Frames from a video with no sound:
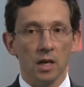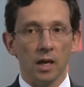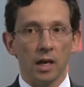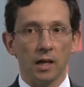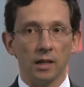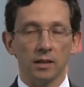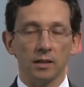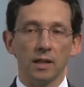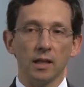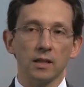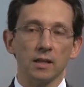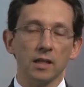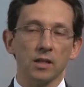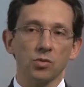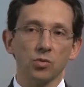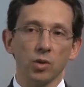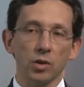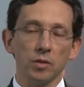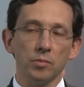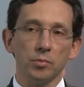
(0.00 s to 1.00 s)
and that's
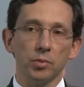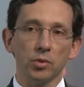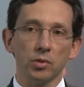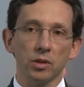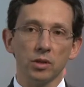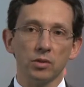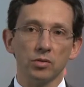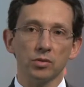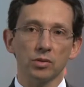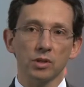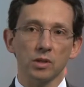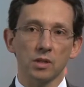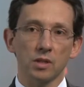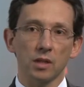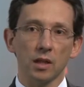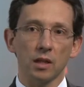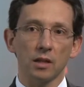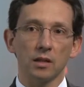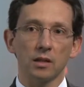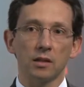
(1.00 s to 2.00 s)
quite important to
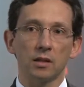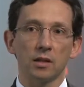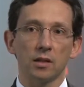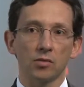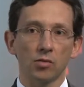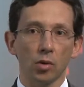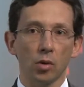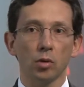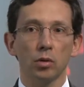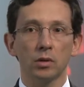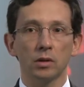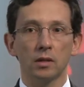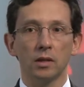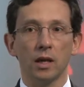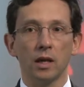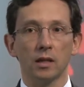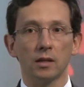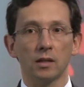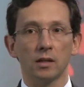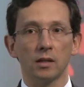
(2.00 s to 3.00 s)
understand the role
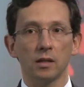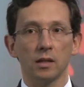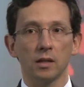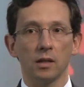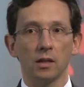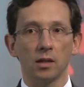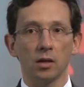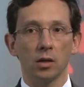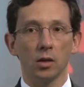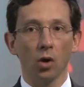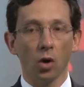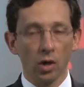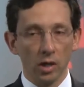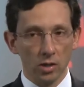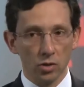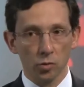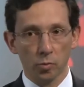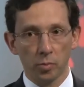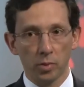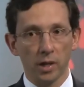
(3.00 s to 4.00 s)
that
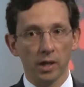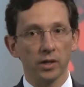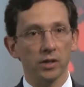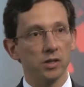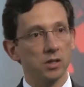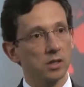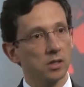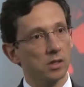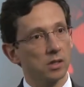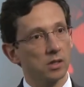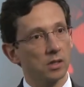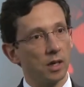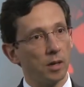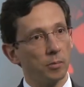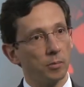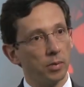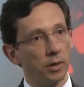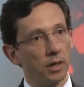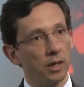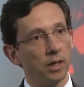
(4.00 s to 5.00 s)
local suppliers
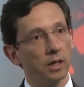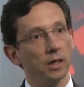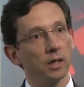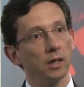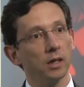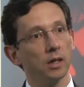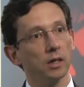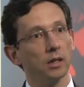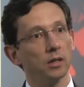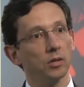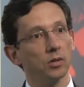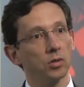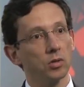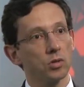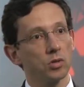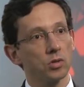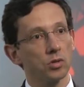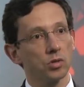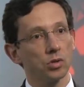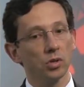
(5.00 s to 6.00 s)
can play, and
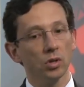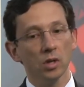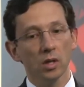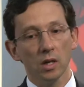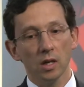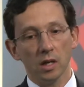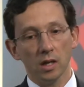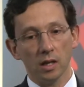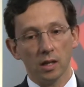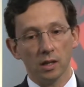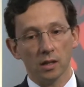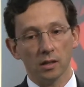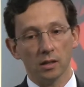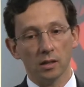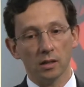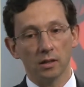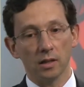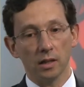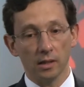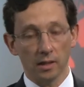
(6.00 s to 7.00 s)
also
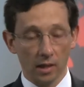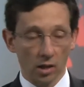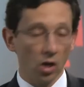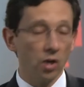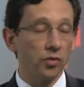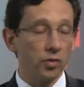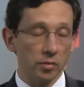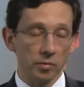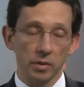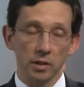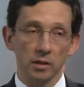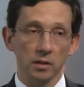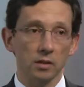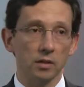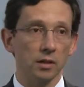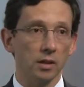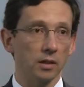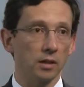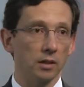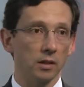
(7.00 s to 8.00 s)
the
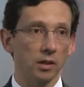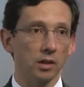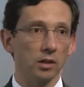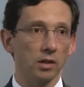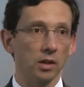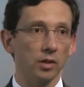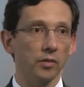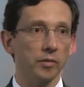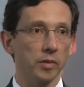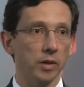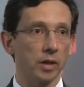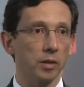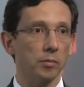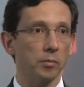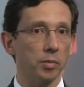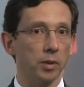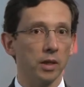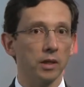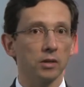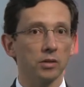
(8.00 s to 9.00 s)
government can
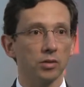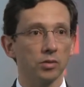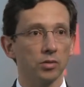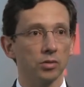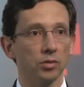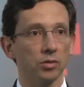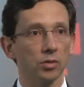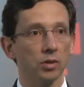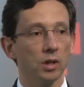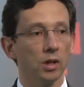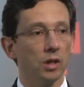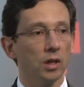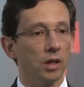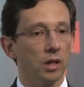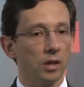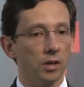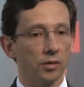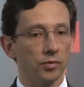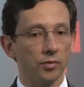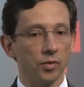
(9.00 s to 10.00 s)
play to,
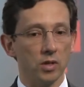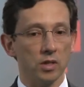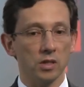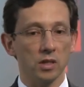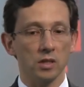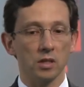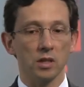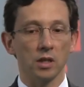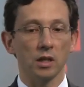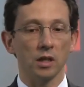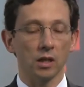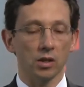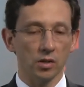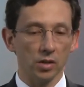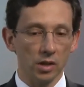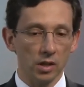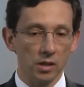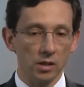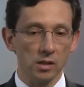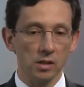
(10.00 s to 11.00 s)
for instance,
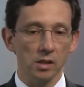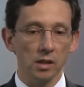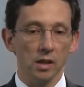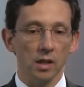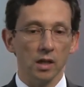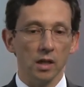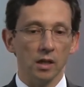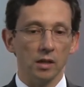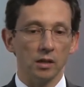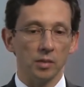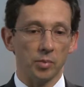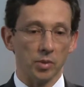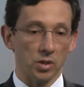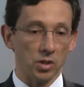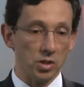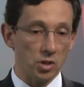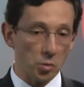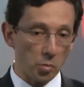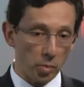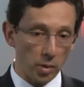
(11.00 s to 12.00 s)
increase the
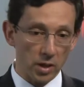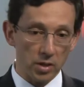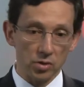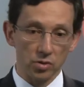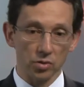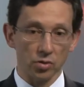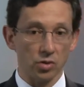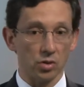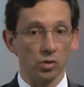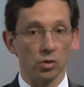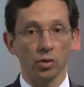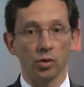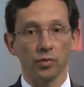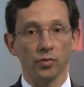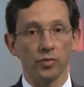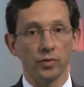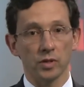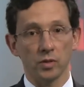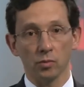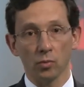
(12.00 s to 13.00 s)
participation
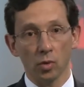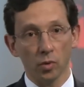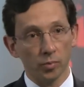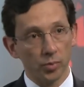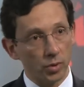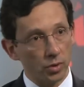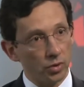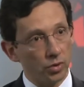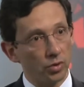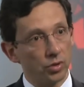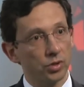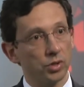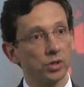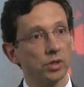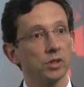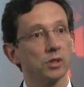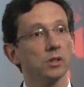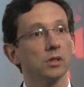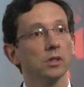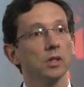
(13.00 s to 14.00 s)
of small
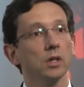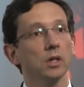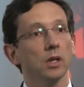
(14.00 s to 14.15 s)
producers,